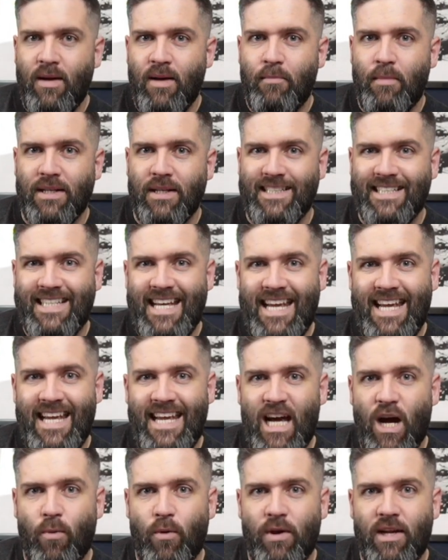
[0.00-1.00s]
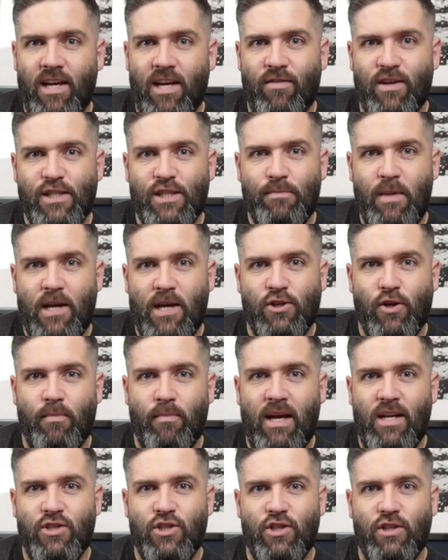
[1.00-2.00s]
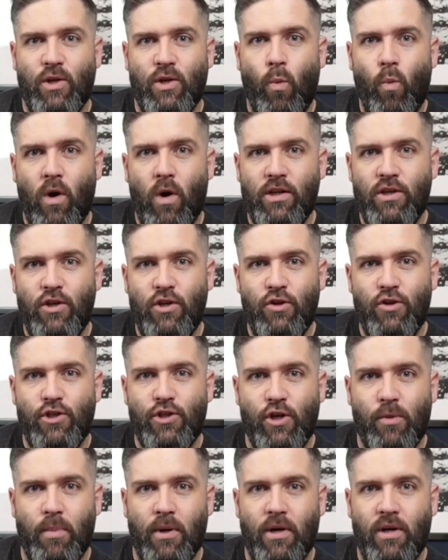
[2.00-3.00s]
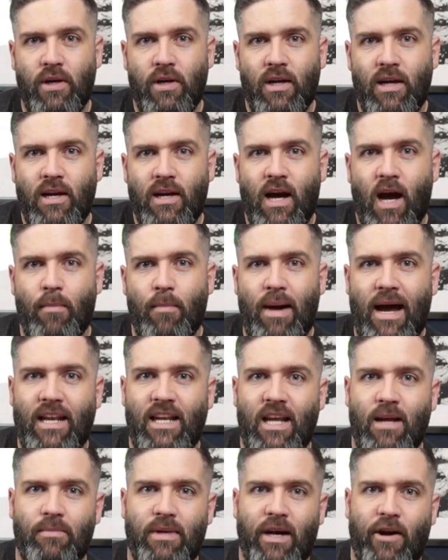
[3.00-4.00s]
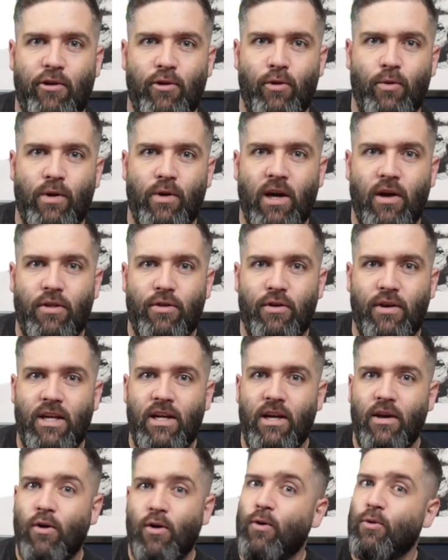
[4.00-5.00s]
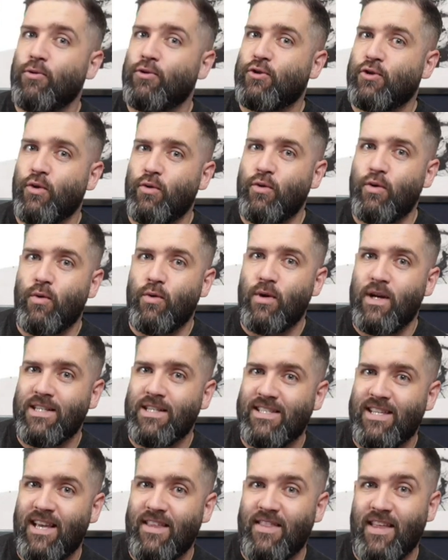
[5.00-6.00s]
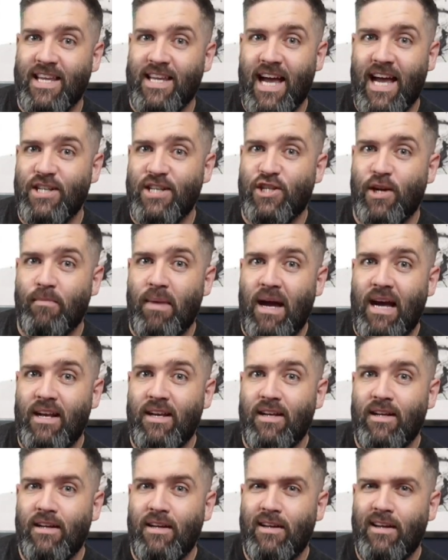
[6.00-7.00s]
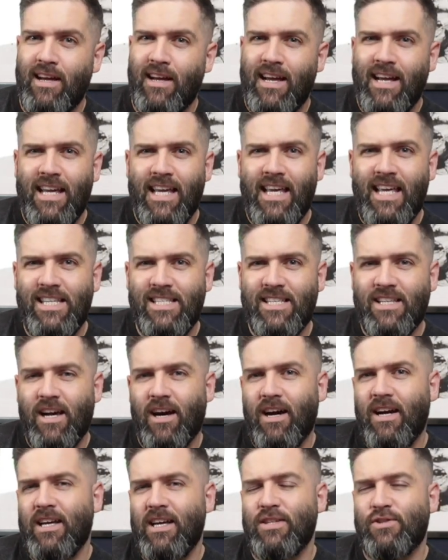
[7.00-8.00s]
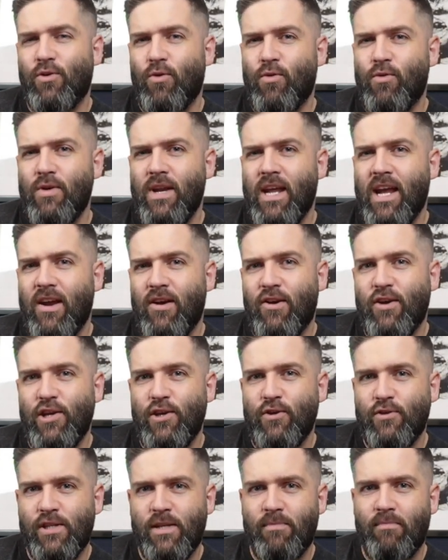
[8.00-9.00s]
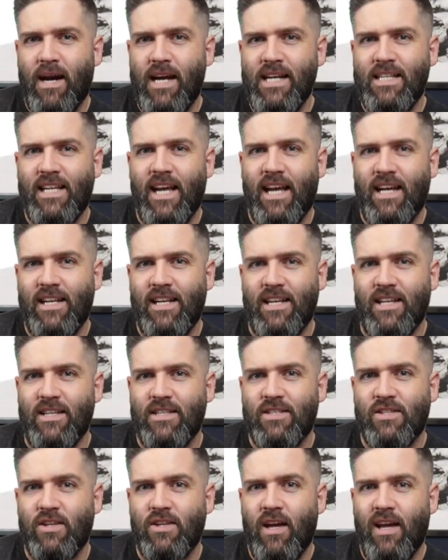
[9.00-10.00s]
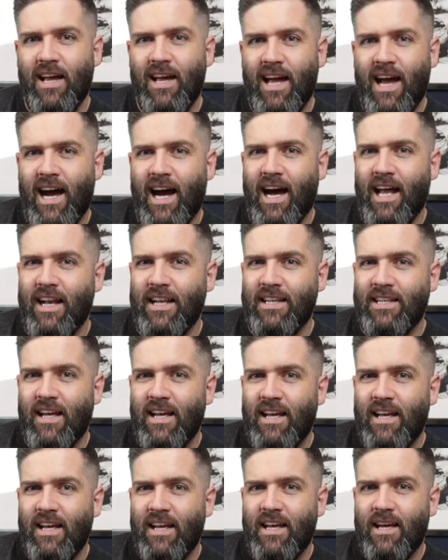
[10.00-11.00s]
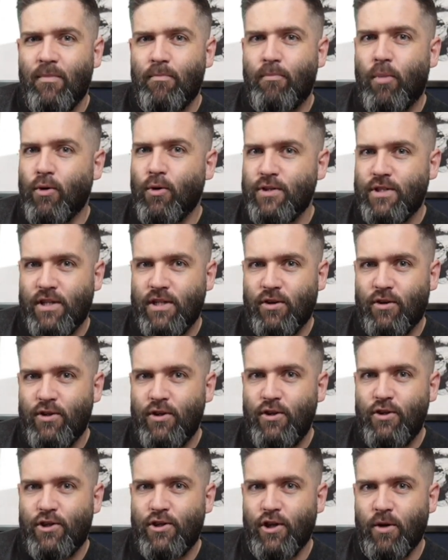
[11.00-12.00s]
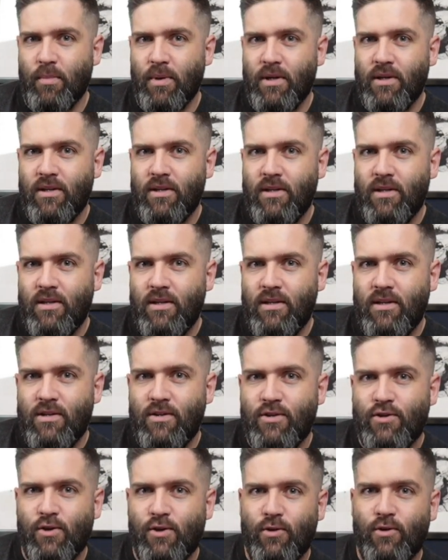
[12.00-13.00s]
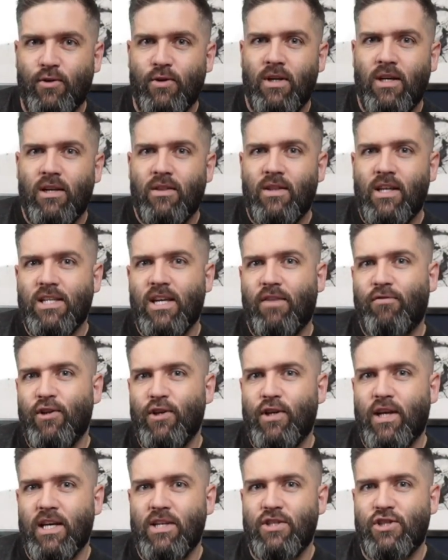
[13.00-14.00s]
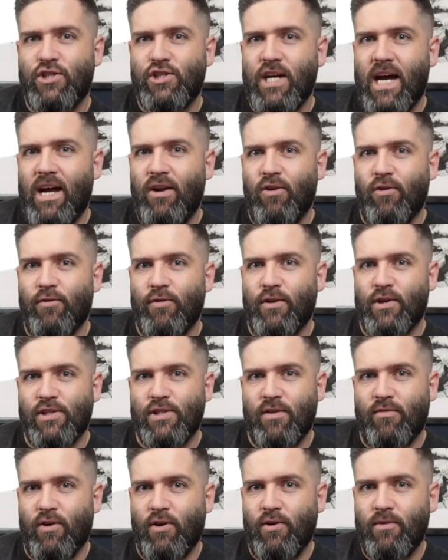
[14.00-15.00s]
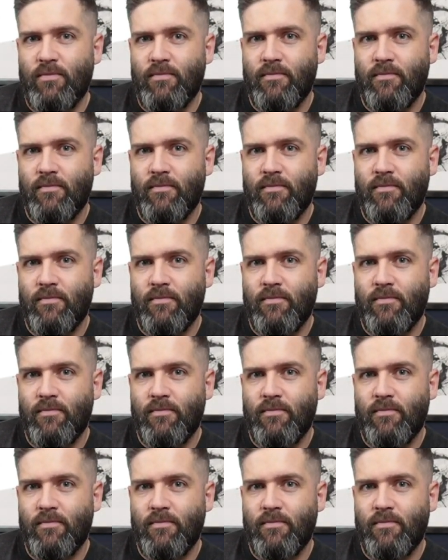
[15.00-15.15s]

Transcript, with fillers: But today, I want to give a special mention to one YouTuber, a man named Arlo Guthrie, also known as the Gadget Man. He's cut his own hair using my techniques and posted it on YouTube. So let's have a look at his channel first of all.